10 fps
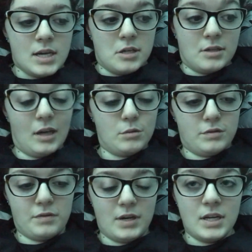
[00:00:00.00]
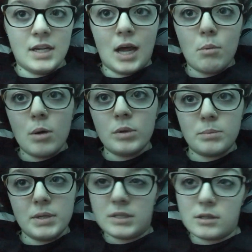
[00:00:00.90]
so that was fun, and I went
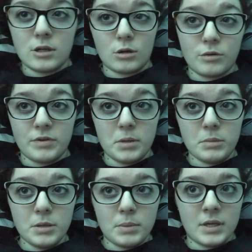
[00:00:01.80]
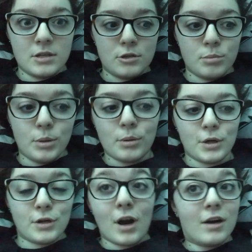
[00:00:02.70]
with basically our whole family because we
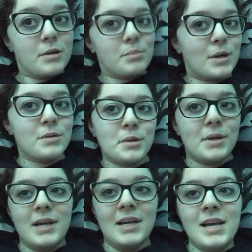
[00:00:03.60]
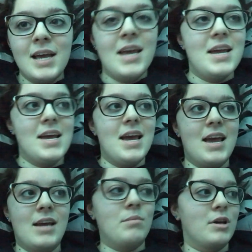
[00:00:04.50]
were talking about doing it,
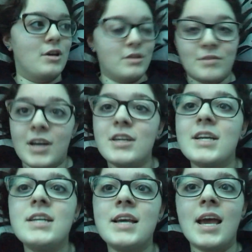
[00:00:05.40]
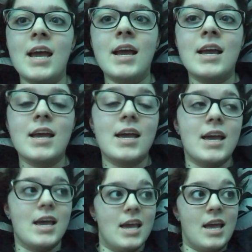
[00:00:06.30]
and we couldn't find a good day,
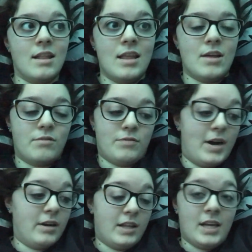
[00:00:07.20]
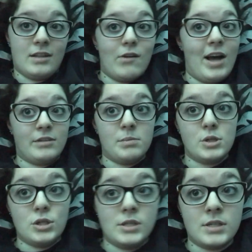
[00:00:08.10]
and then finally at the last
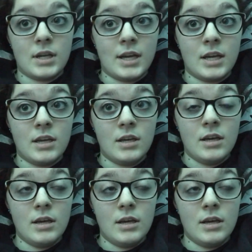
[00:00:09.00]
minute, she's like,